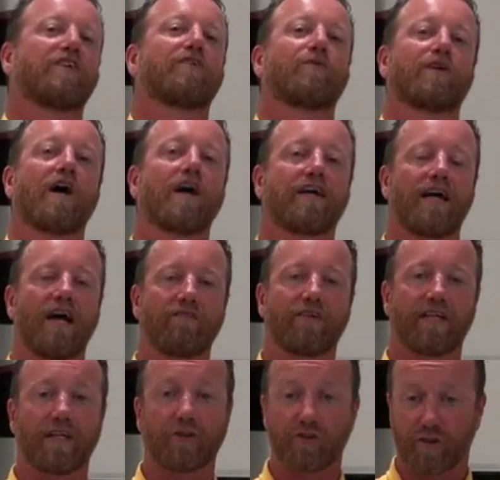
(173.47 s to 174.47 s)
and we're not going to have
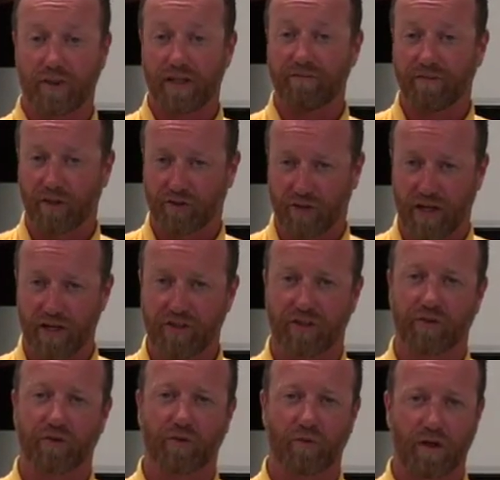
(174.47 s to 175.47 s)
any
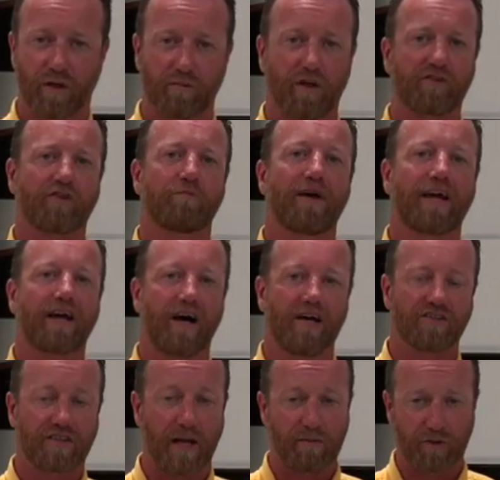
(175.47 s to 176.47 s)
infiltration through the winter months that may
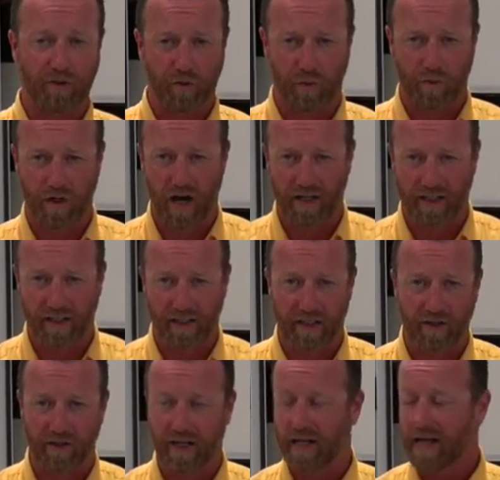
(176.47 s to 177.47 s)
cause damage when we're not in the
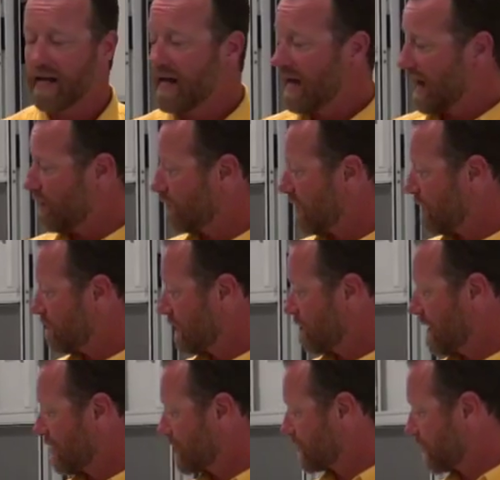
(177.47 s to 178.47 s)
unit. And what I mean
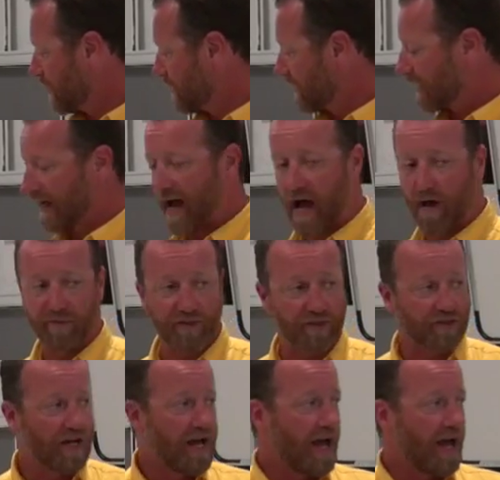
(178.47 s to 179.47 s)
about sealant gaps is